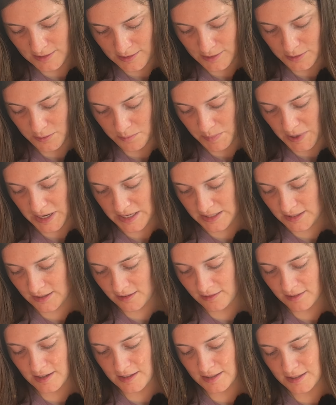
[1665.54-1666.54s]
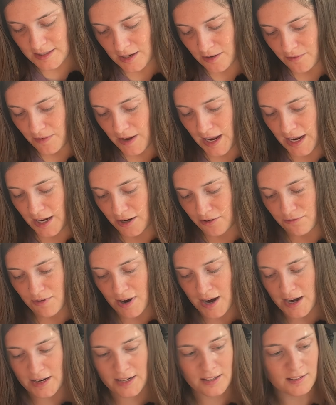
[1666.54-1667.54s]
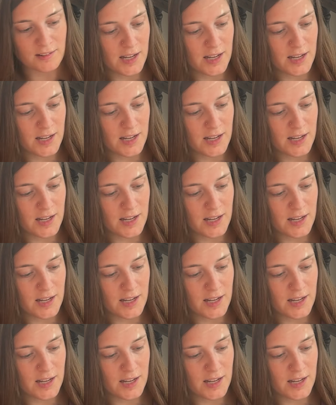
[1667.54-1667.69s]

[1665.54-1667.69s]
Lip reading: So basically, instead of handwriting